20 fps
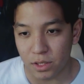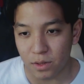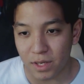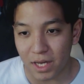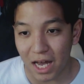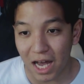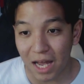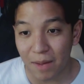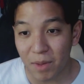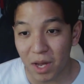So the
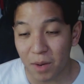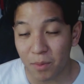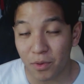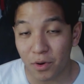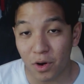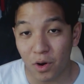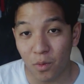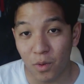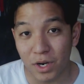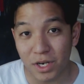iMac
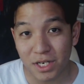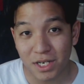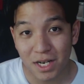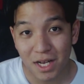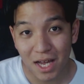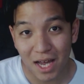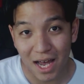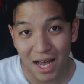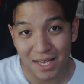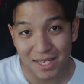Pro, which,
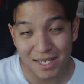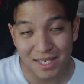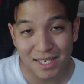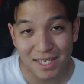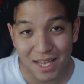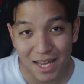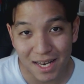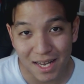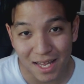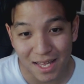as I
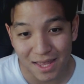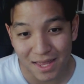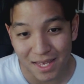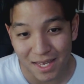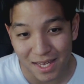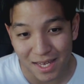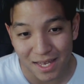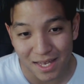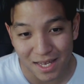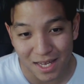said in
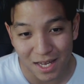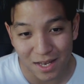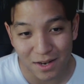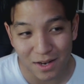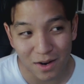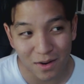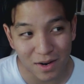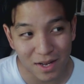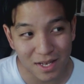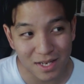the
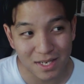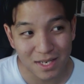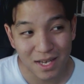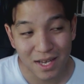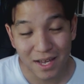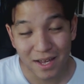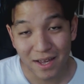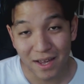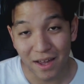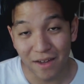keynote, is
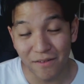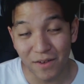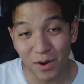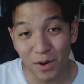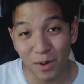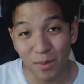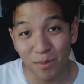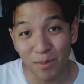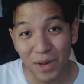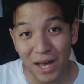a
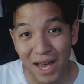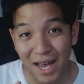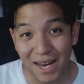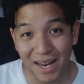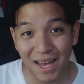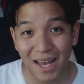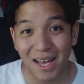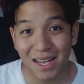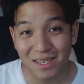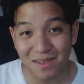very
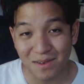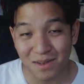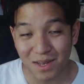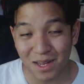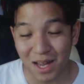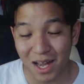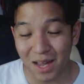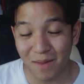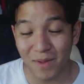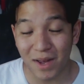badass-looking
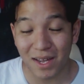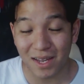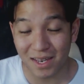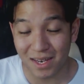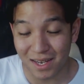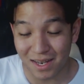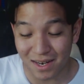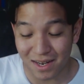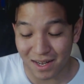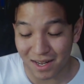iMac,
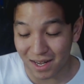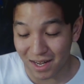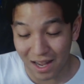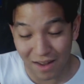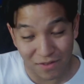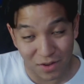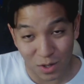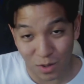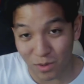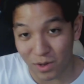and I have
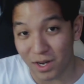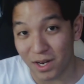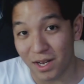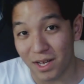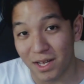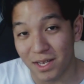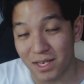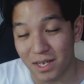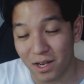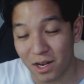to agree it
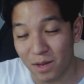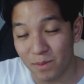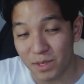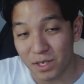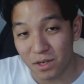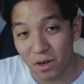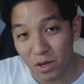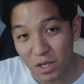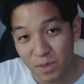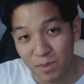is. It comes in
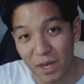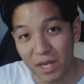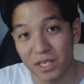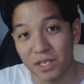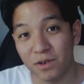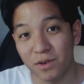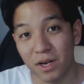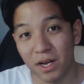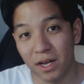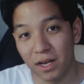all space
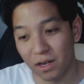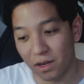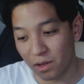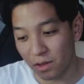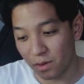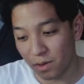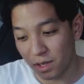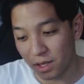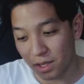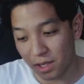gray,
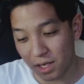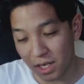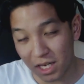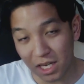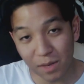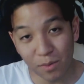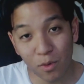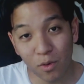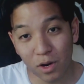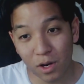including the
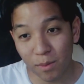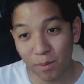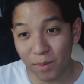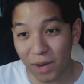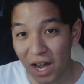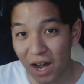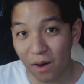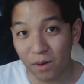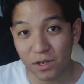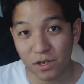keyboard and
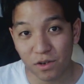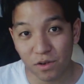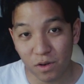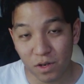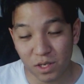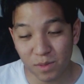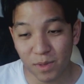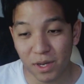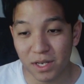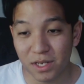mouse are all
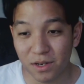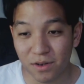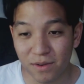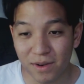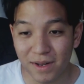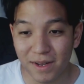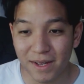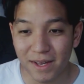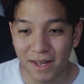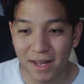space
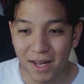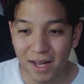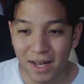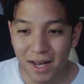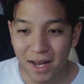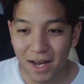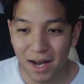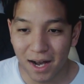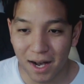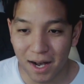gray.
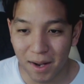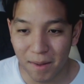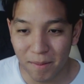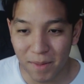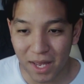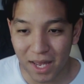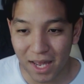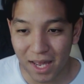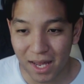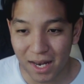
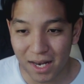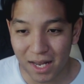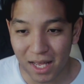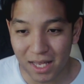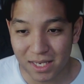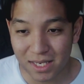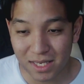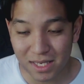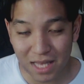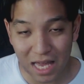And
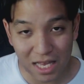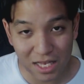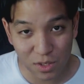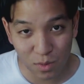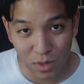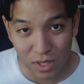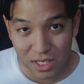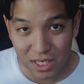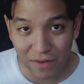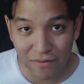it's that
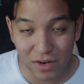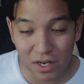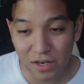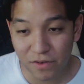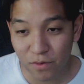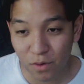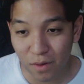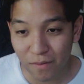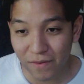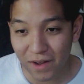27-inch
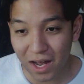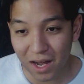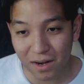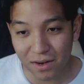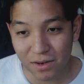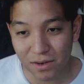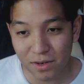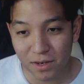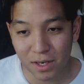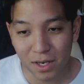form
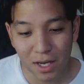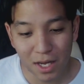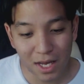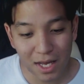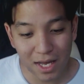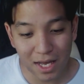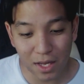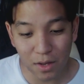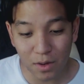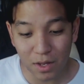factor.
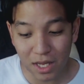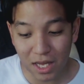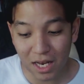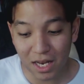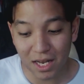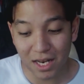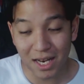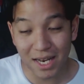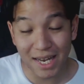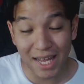You can get it
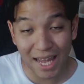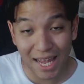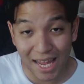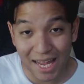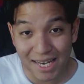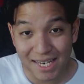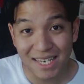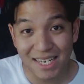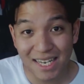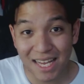in an
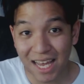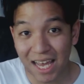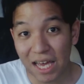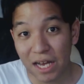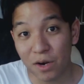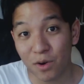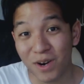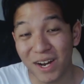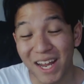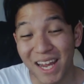8,
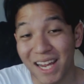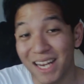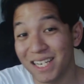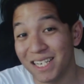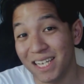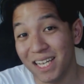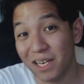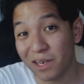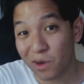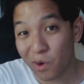10, or
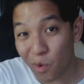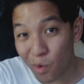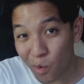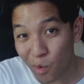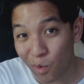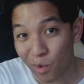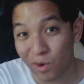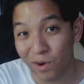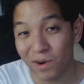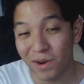
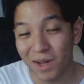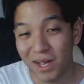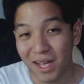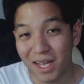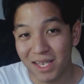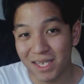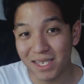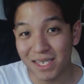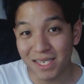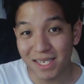18-core
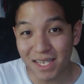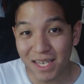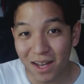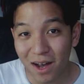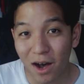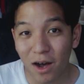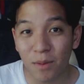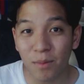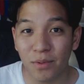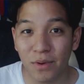
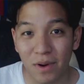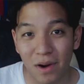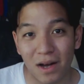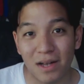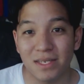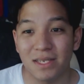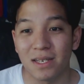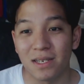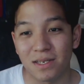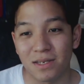Xeon
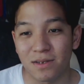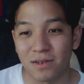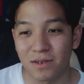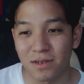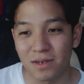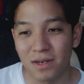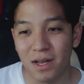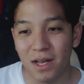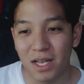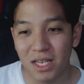
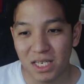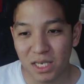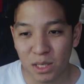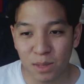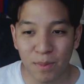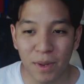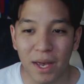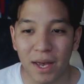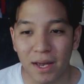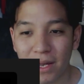processor
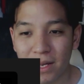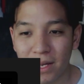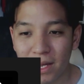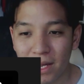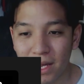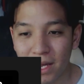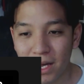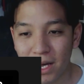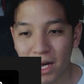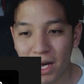spec,
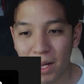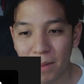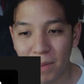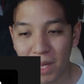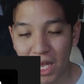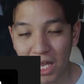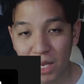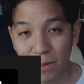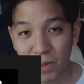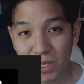
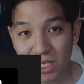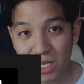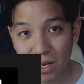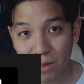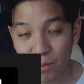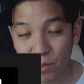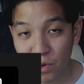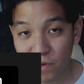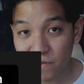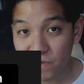80%
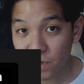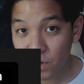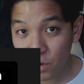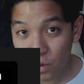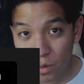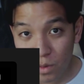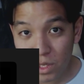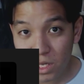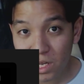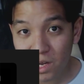improved
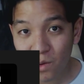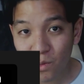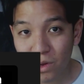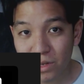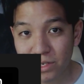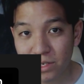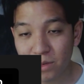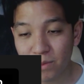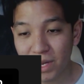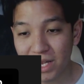cooling
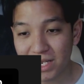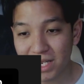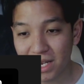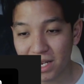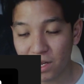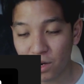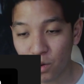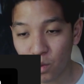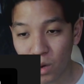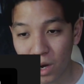while still
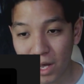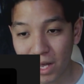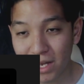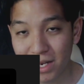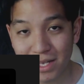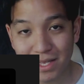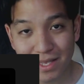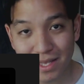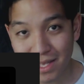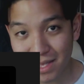maintaining
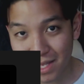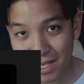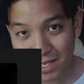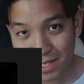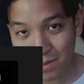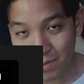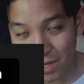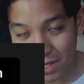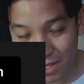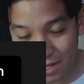quiet, and
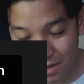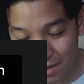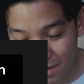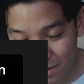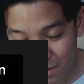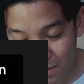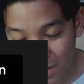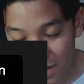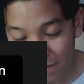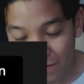that's something that
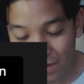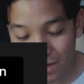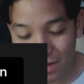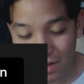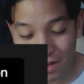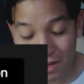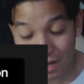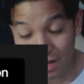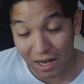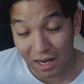
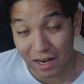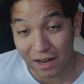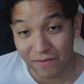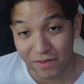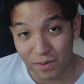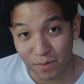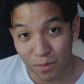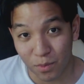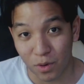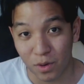I'd have
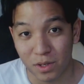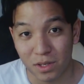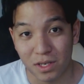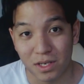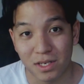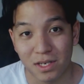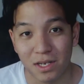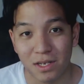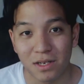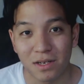to
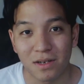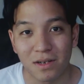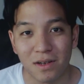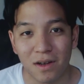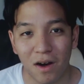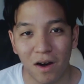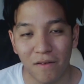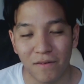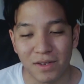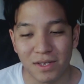personally see to
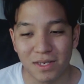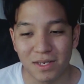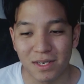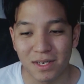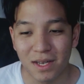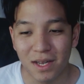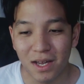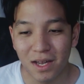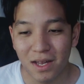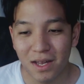
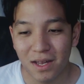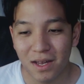obviously,